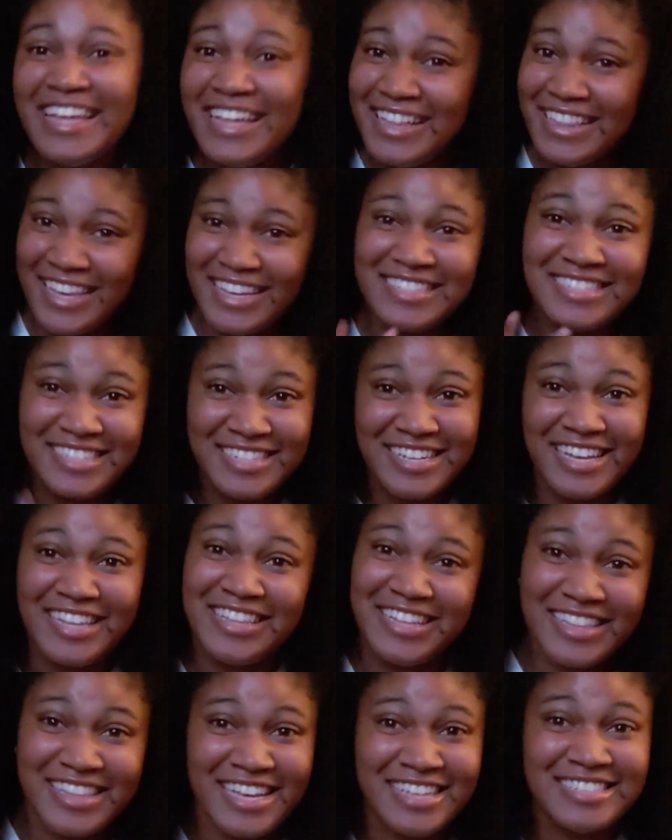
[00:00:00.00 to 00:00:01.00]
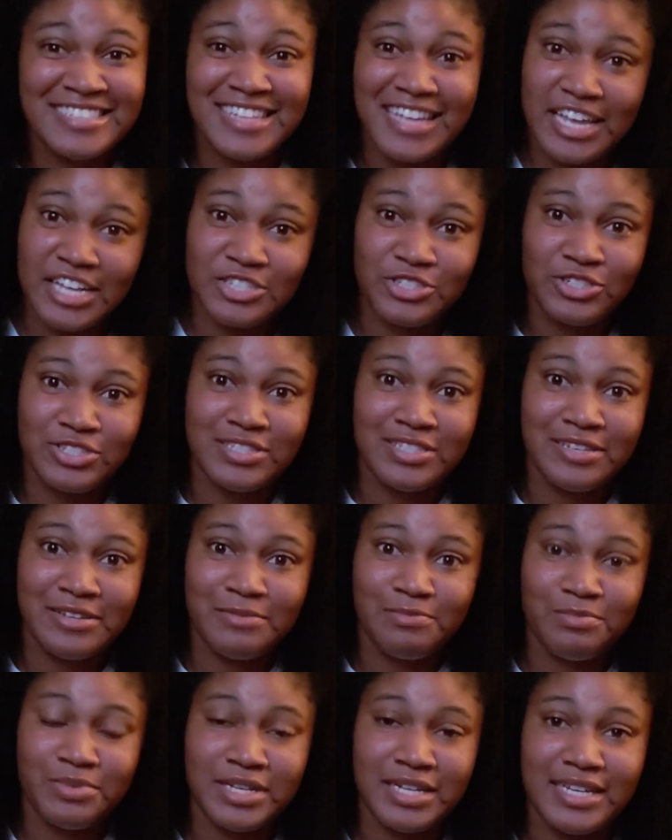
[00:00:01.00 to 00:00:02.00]
That's the extra
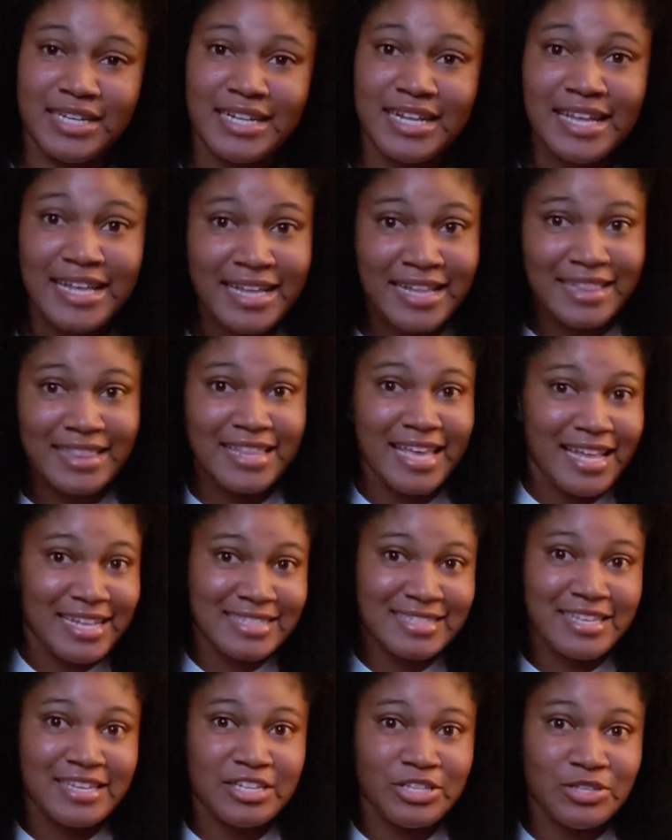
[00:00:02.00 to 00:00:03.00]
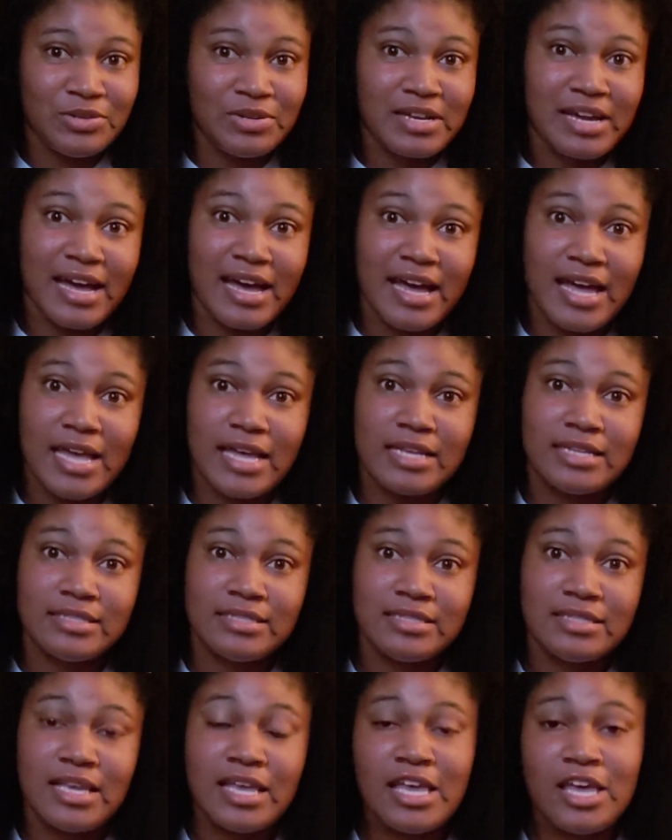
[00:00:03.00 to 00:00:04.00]
tip. But that's it, you
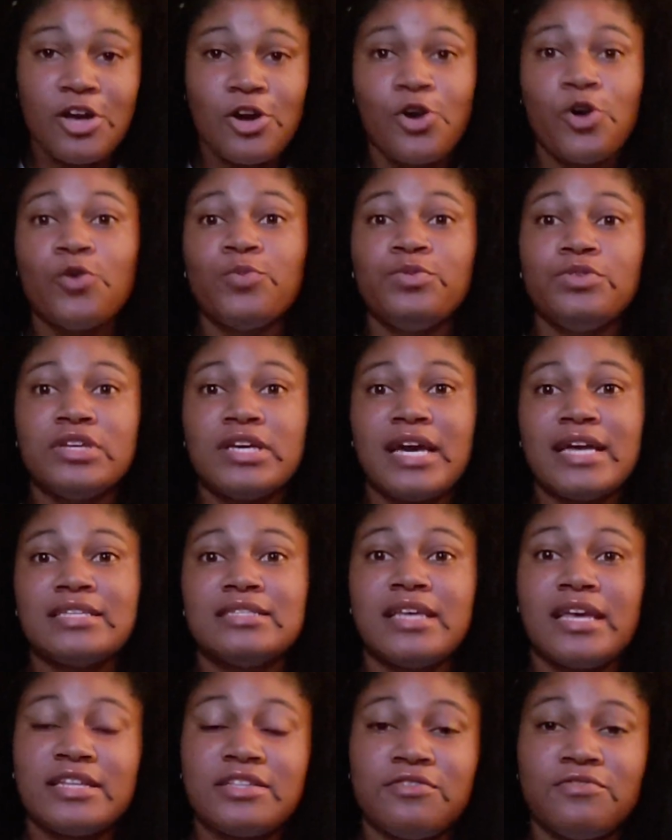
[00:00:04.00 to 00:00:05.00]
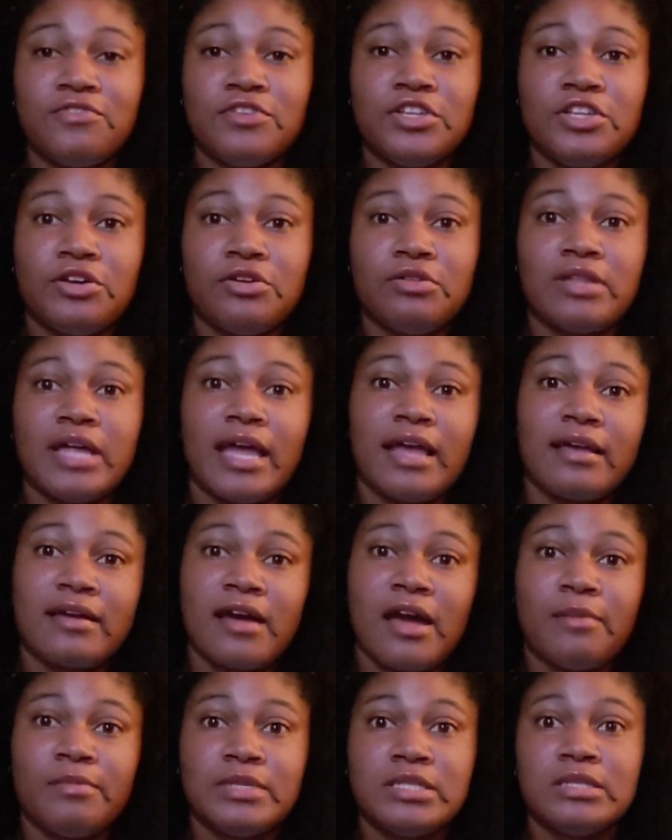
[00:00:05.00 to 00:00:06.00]
guys. Hope you guys like the video. Like,
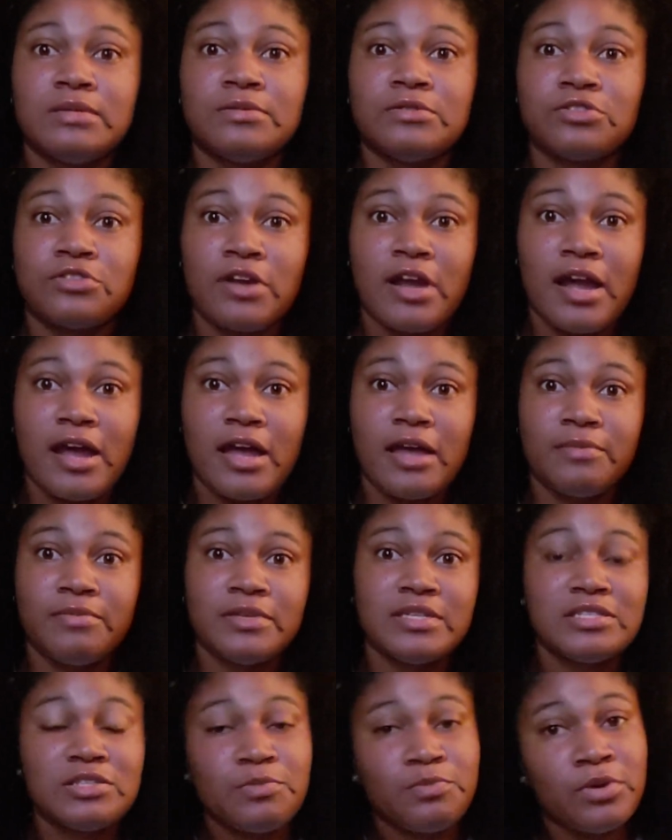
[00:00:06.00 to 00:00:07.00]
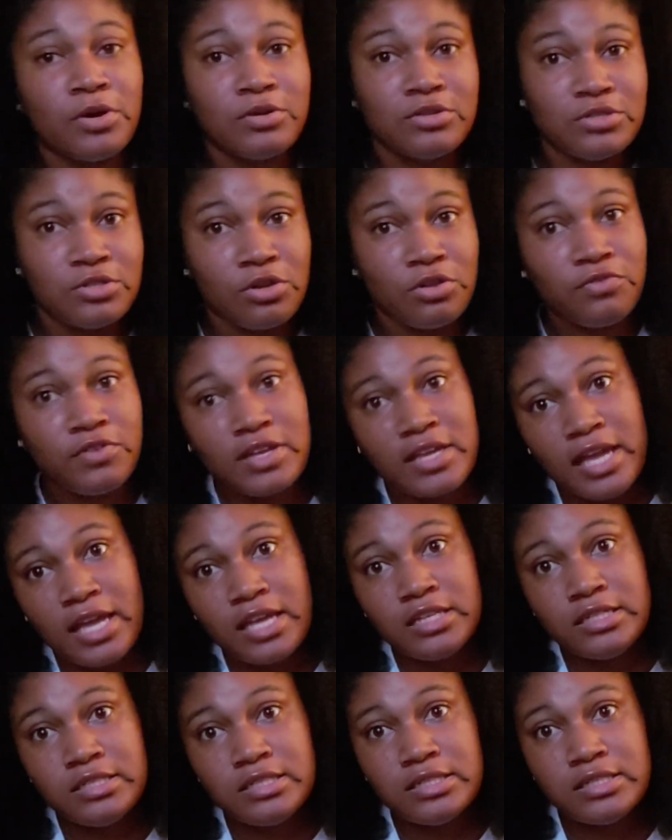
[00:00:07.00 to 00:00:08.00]
comment, subscribe, hit the post
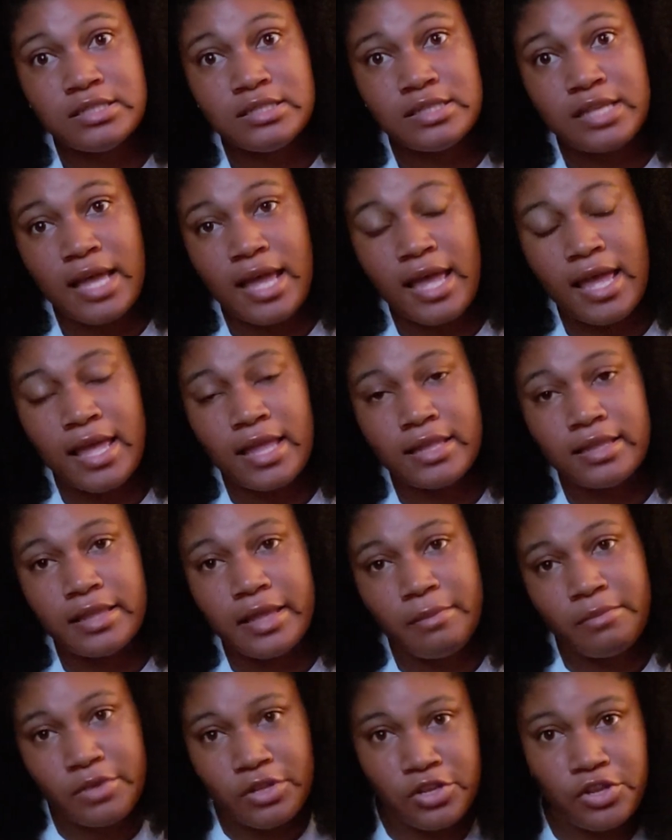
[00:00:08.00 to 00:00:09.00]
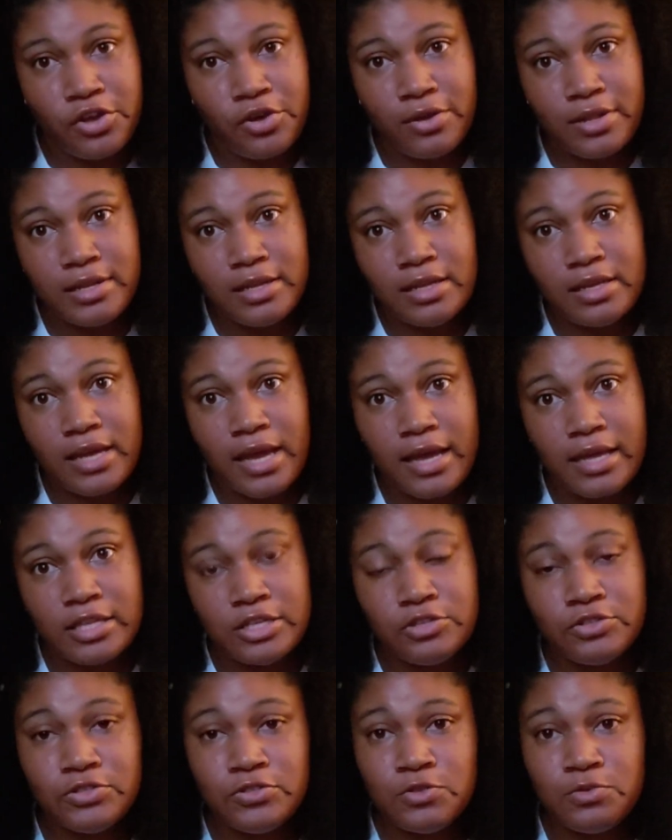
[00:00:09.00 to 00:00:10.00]
notifications, and let me know any
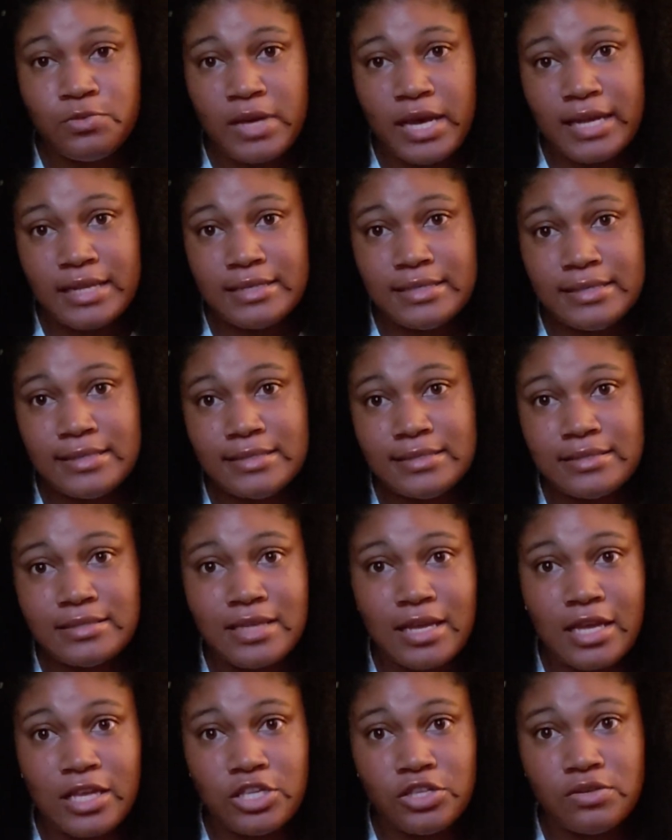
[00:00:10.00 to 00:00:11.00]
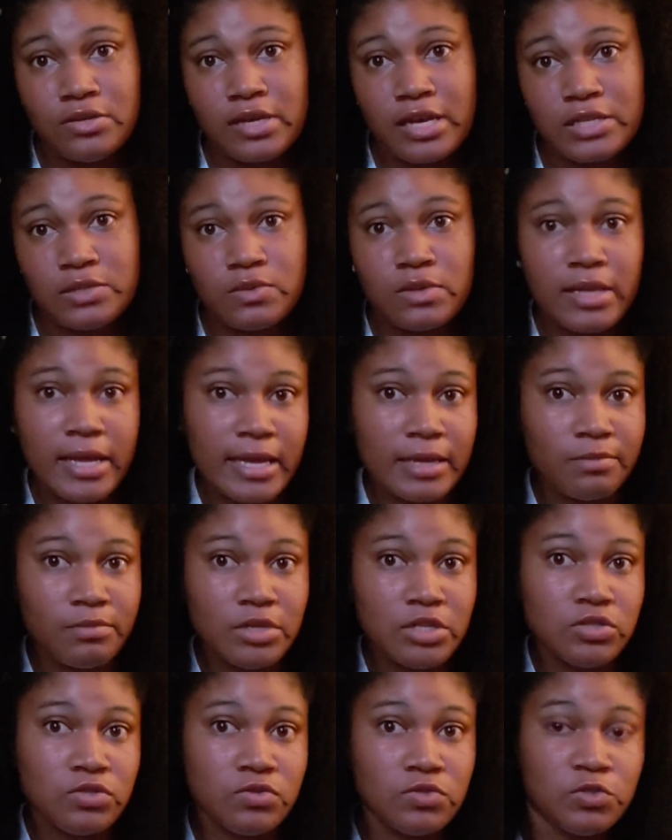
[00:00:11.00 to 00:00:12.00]
YouTube ideas that you guys would like
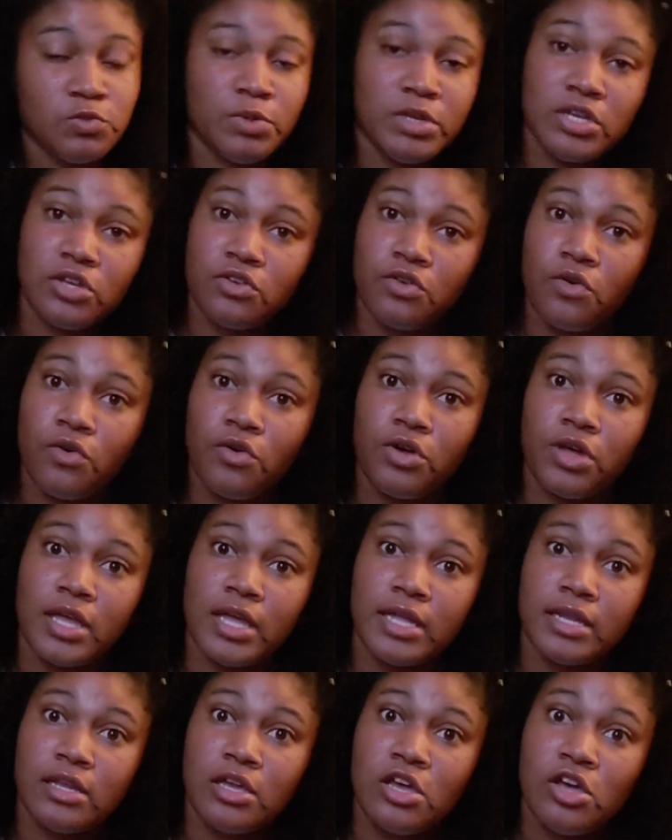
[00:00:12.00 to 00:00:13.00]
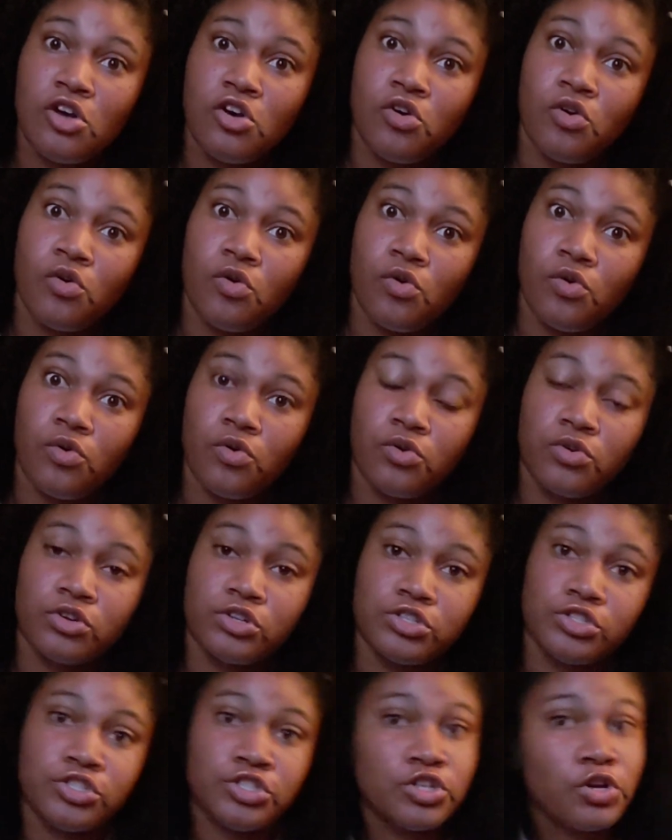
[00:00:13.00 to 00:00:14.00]
me to speak on
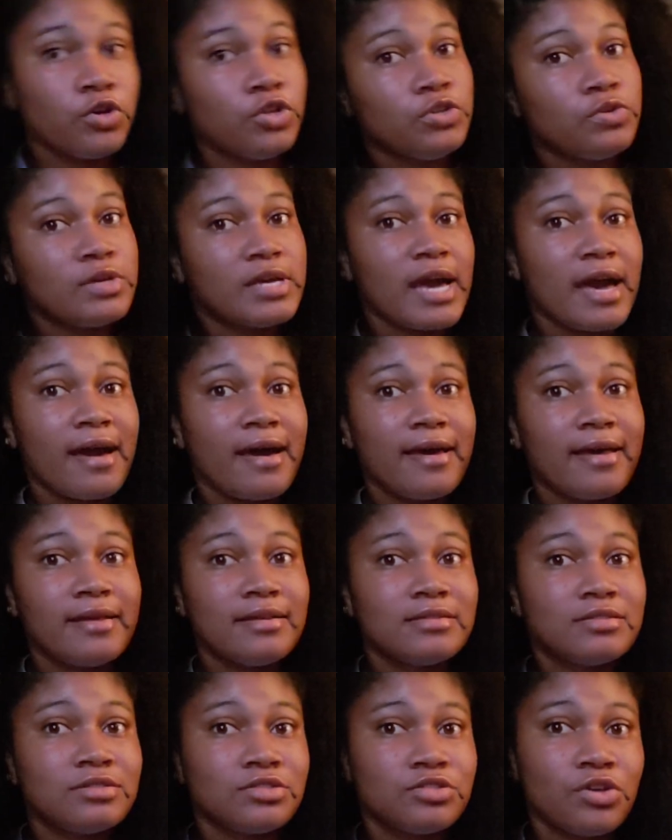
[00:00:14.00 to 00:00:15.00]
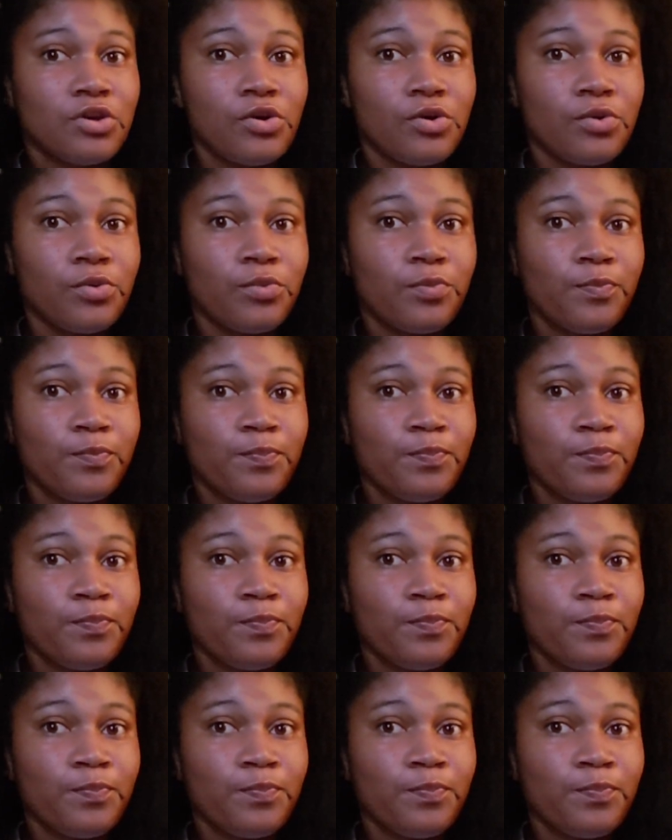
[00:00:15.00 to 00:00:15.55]
or show you guys. So